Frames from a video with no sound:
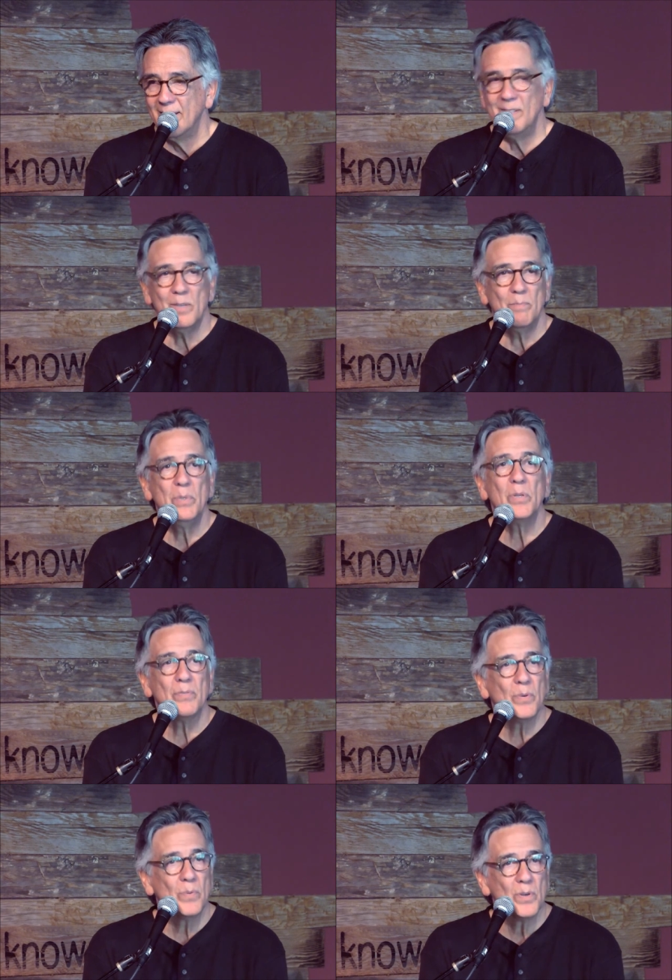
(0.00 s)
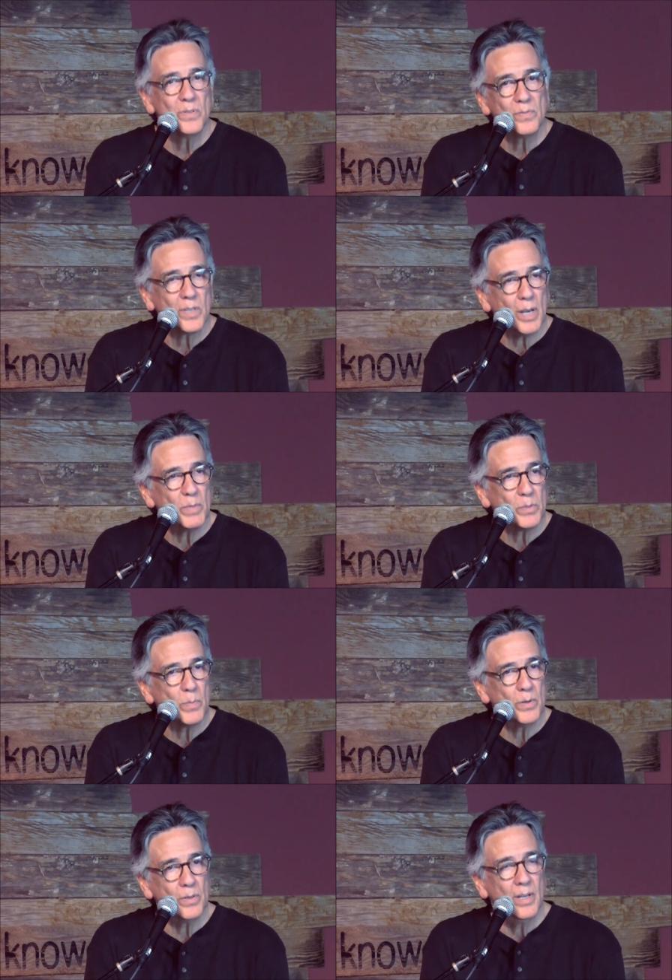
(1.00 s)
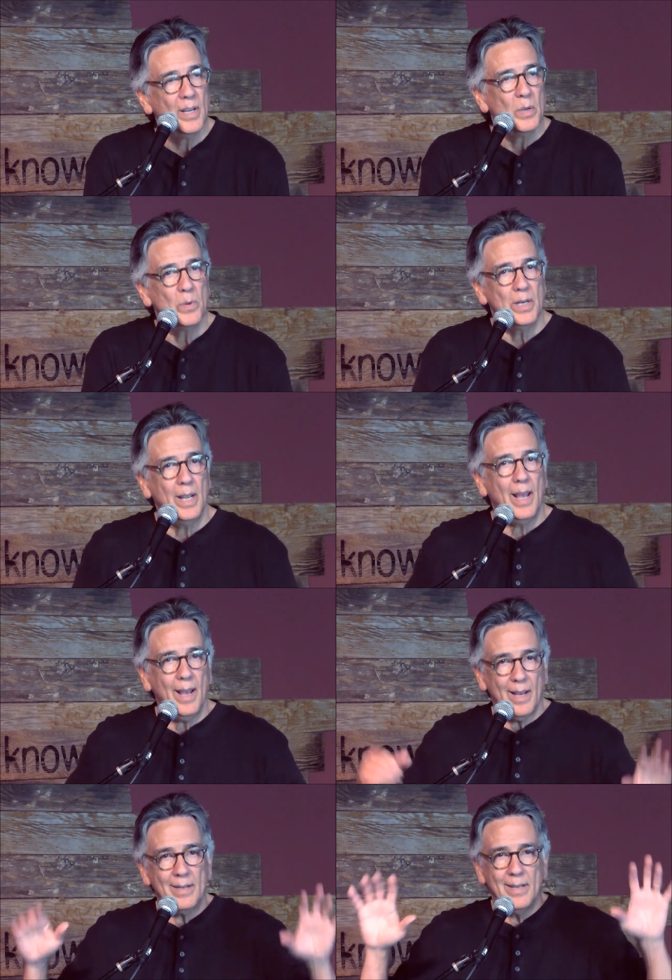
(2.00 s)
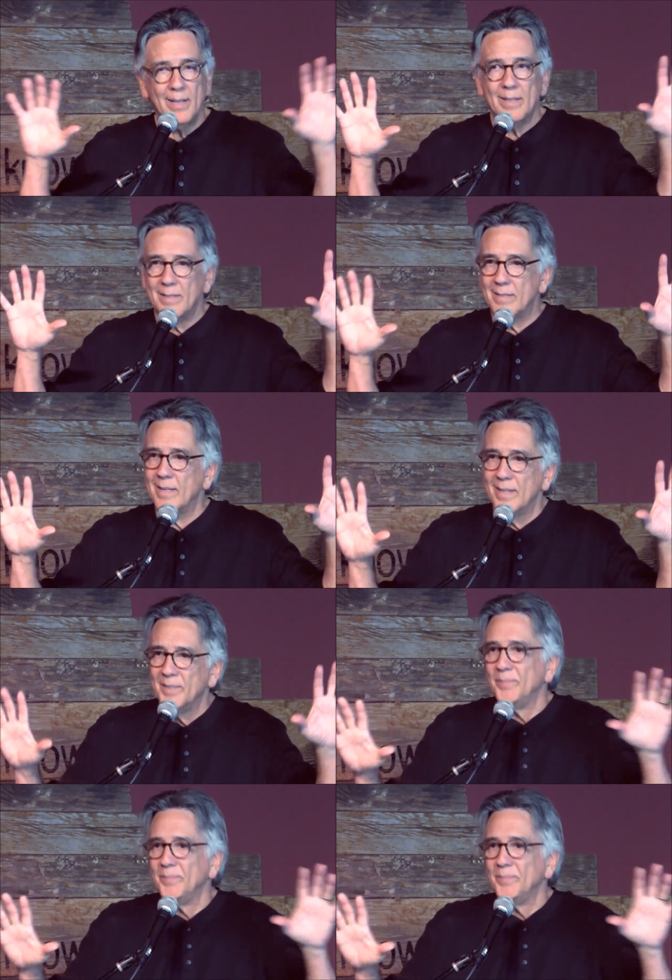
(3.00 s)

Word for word: And in the beautiful words of Thomas Merton, when he had his